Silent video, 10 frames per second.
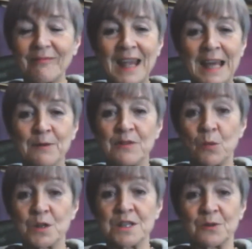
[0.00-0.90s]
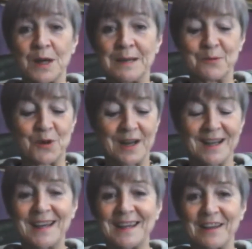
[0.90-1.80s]
Anyway, if you want to know any more,
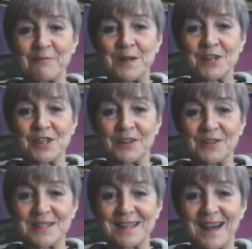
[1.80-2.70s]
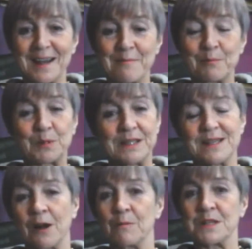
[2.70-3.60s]
give me a shout.
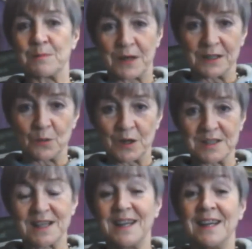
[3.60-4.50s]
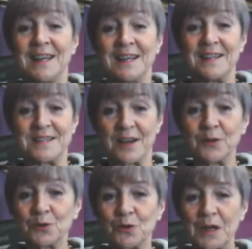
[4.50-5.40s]
Please help me spread the word.
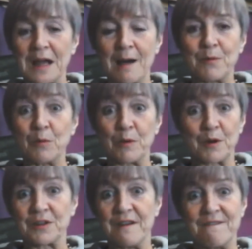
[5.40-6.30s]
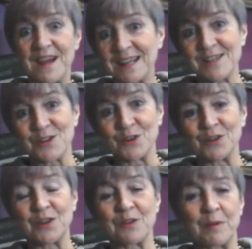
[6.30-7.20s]
Download the app. It'll be with you very
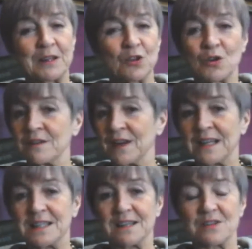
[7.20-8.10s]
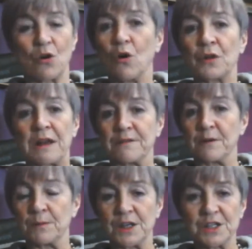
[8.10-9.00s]
soon. There'll be lots of ideas, all the
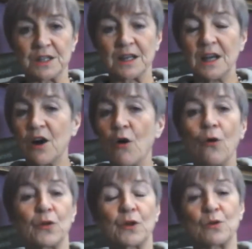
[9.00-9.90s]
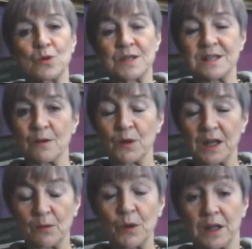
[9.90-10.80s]
information, all the courses that
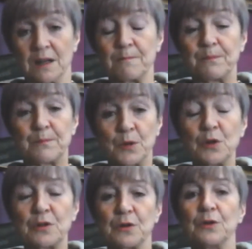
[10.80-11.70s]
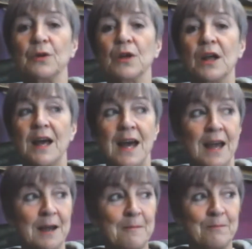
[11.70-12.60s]
we can put through
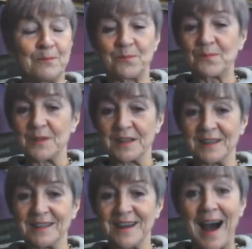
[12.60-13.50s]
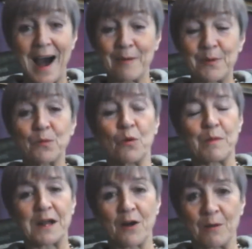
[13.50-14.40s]
the app will be
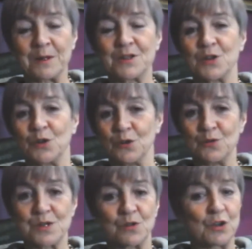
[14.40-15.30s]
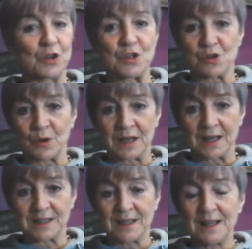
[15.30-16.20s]
coming to you, so you can join in.